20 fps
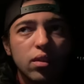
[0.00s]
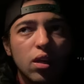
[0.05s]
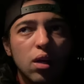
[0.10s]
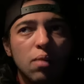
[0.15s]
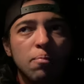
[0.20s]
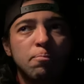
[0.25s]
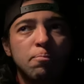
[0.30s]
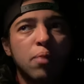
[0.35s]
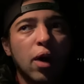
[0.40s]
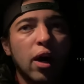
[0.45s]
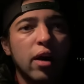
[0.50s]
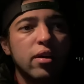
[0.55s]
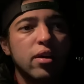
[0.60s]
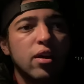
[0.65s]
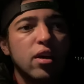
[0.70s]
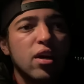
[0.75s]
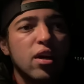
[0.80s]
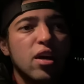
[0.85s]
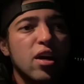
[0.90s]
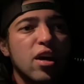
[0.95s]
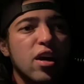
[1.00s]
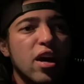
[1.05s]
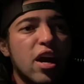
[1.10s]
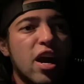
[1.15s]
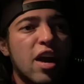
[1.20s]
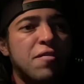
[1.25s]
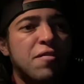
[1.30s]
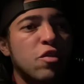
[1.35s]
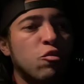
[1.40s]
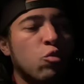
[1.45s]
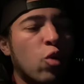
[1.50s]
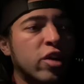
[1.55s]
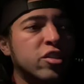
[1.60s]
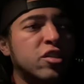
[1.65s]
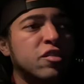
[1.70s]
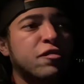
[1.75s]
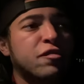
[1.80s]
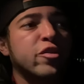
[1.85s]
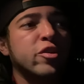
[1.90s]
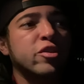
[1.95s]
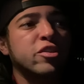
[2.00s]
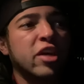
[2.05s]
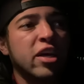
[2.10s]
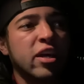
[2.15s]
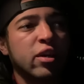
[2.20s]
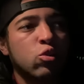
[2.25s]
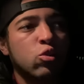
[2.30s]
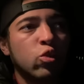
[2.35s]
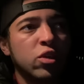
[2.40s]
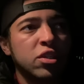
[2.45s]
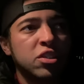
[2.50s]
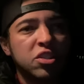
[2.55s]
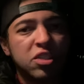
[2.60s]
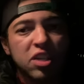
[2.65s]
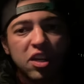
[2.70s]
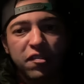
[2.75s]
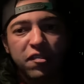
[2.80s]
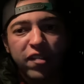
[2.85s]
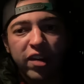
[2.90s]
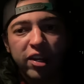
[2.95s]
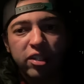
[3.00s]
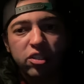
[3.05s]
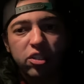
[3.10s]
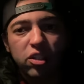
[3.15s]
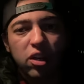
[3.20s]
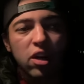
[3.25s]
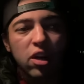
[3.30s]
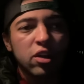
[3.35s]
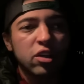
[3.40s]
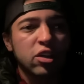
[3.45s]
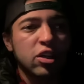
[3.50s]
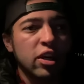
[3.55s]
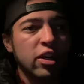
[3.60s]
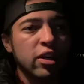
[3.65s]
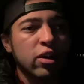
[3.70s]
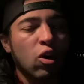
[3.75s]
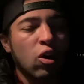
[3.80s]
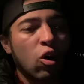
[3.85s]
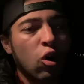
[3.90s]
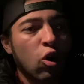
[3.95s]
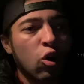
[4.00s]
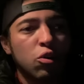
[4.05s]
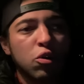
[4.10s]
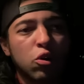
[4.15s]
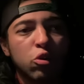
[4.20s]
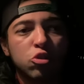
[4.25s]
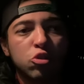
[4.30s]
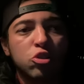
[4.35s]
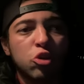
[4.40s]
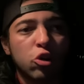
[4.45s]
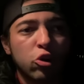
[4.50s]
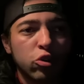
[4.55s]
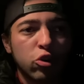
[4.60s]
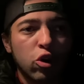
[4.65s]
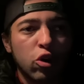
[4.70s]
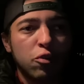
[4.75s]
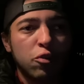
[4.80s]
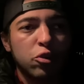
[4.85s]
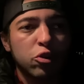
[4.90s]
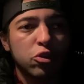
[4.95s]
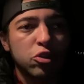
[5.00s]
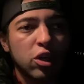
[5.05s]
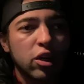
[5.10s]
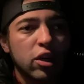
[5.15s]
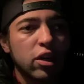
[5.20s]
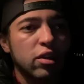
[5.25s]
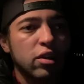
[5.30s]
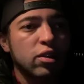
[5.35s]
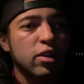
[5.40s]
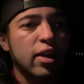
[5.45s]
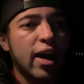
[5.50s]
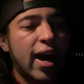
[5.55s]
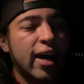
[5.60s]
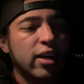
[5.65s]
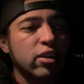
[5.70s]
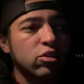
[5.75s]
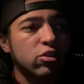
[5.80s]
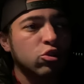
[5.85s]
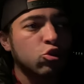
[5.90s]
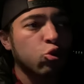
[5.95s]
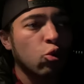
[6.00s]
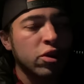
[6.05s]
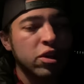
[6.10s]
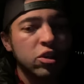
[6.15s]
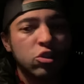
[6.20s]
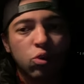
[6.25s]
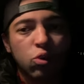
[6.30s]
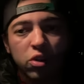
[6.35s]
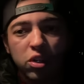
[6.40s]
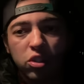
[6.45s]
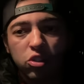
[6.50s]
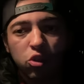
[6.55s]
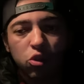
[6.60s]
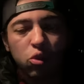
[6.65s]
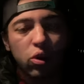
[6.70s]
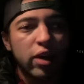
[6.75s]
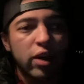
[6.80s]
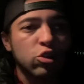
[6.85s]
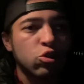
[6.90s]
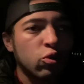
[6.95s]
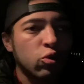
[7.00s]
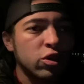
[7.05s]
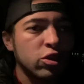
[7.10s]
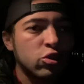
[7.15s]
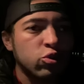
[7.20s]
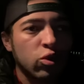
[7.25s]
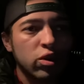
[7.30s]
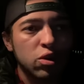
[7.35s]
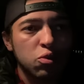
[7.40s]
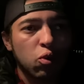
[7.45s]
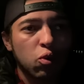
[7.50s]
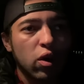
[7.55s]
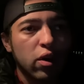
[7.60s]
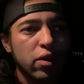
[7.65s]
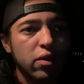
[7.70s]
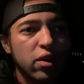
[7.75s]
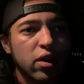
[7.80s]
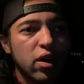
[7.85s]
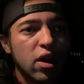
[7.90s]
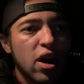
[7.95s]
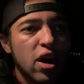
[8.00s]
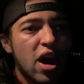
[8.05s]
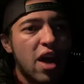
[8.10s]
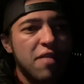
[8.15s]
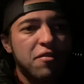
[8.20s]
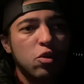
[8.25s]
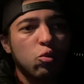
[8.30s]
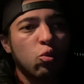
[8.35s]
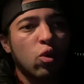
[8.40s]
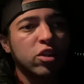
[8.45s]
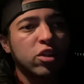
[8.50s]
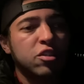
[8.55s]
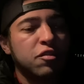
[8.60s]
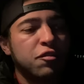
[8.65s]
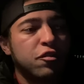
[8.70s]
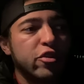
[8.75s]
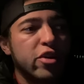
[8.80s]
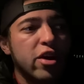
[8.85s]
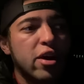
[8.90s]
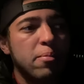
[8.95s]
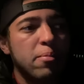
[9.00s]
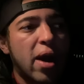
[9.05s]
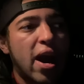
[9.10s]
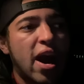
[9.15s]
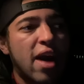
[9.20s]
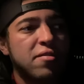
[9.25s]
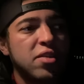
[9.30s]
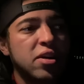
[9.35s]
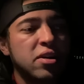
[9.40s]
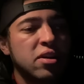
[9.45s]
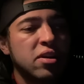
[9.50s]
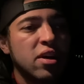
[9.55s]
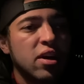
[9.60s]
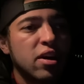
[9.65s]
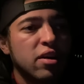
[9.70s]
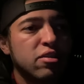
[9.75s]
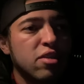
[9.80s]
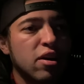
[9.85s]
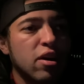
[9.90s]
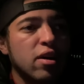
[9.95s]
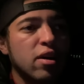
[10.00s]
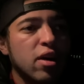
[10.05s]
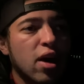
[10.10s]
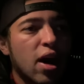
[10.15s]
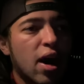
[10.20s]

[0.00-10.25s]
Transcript: But if it wasn't for Dan Quinn's defense getting all those turnovers 2022 and 2021, if it wasn't for him having the